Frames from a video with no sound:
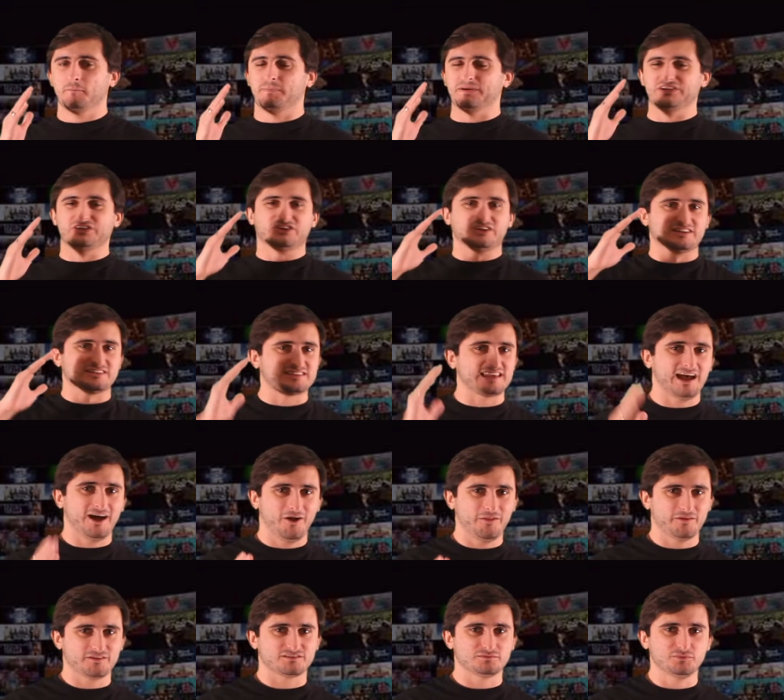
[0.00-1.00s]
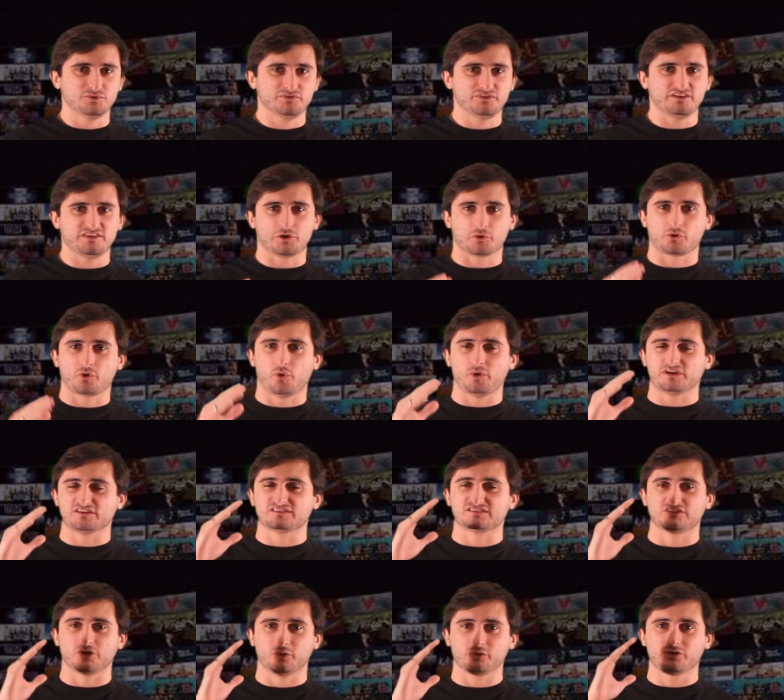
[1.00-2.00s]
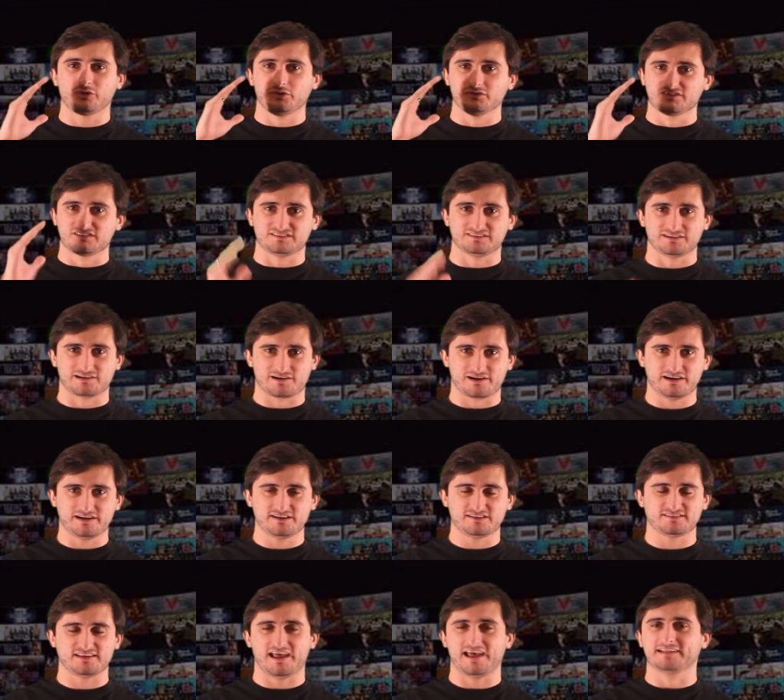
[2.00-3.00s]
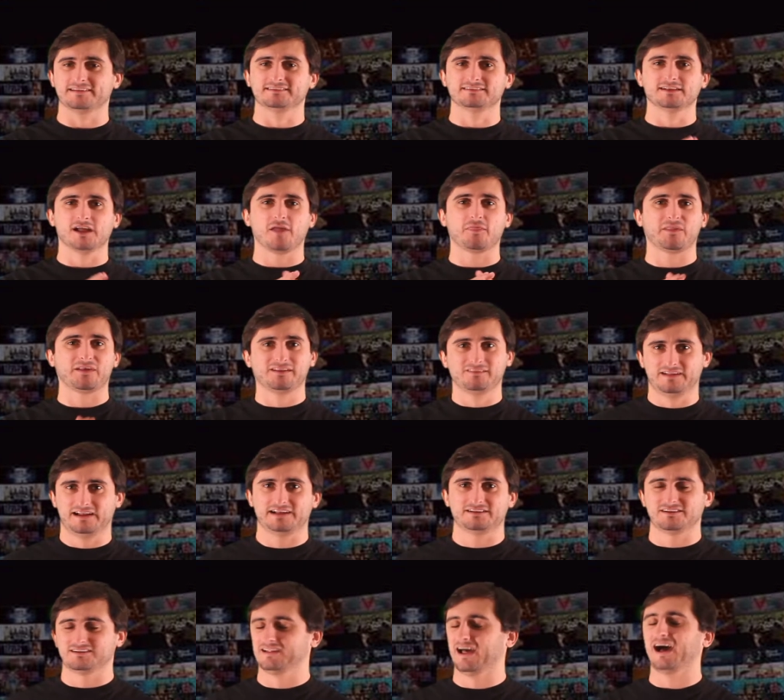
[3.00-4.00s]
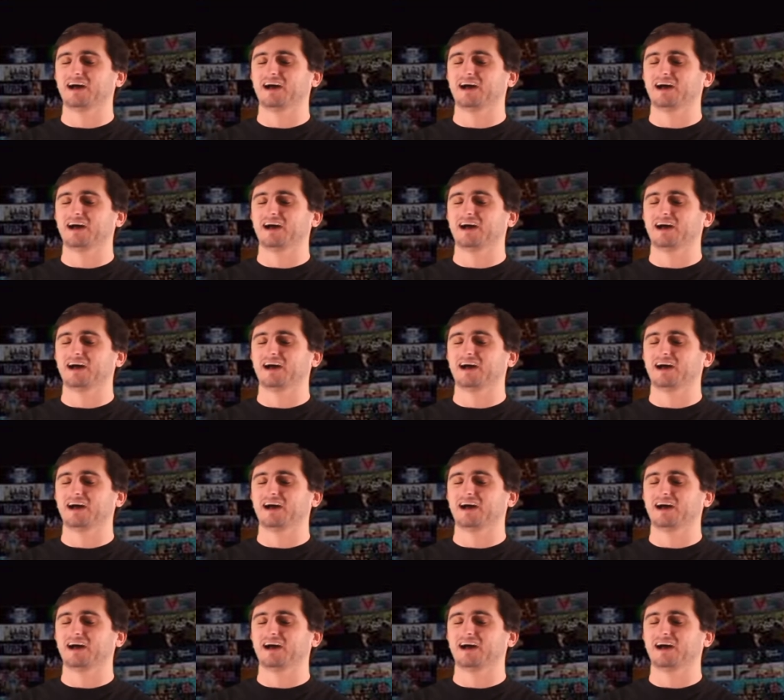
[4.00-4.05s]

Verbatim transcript: But you can tell in this movie they were going stone cold serious and nothing landed.